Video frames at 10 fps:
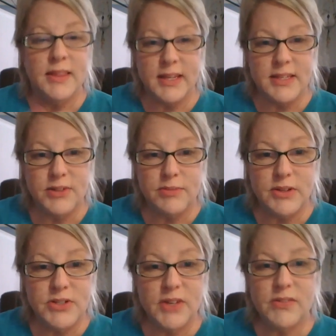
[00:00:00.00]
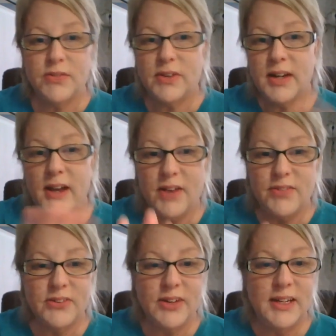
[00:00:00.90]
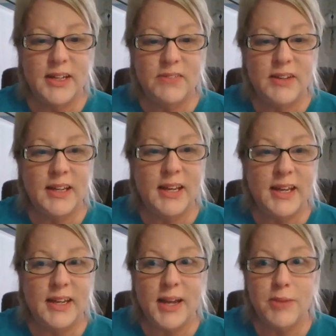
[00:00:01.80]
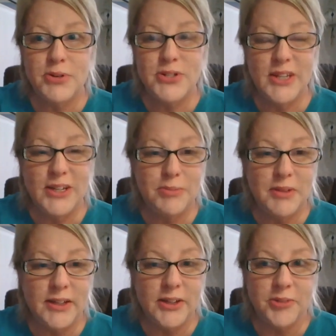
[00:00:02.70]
Thanks so much, everyone. Have a great evening, and I appreciate you being